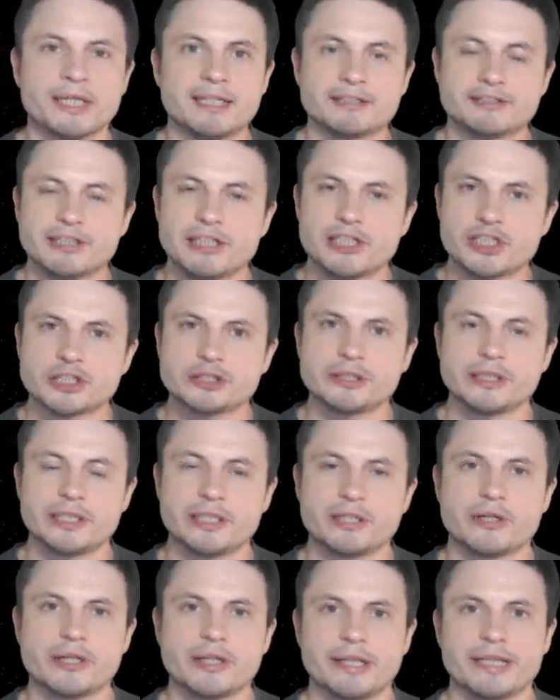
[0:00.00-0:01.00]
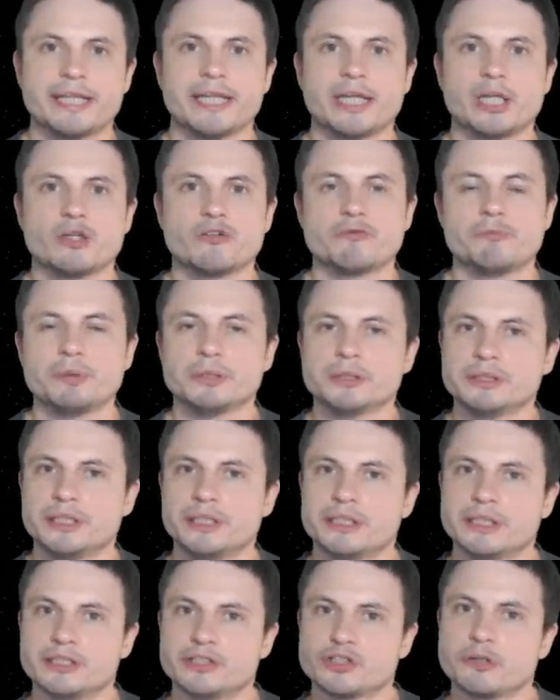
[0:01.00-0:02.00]
Essentially, they're thinking of
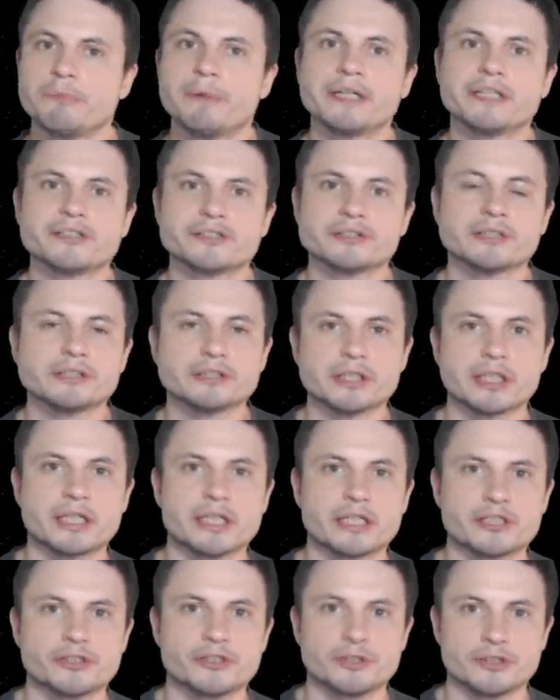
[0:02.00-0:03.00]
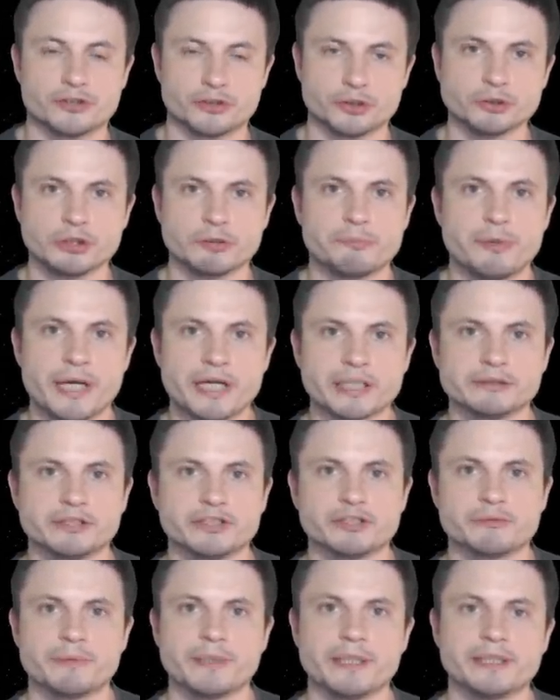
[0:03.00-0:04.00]
building a tremendously large solar panel
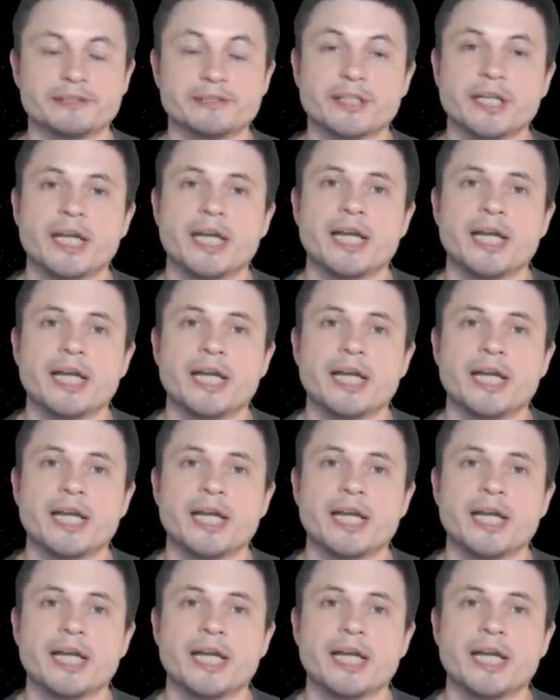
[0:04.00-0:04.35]
in space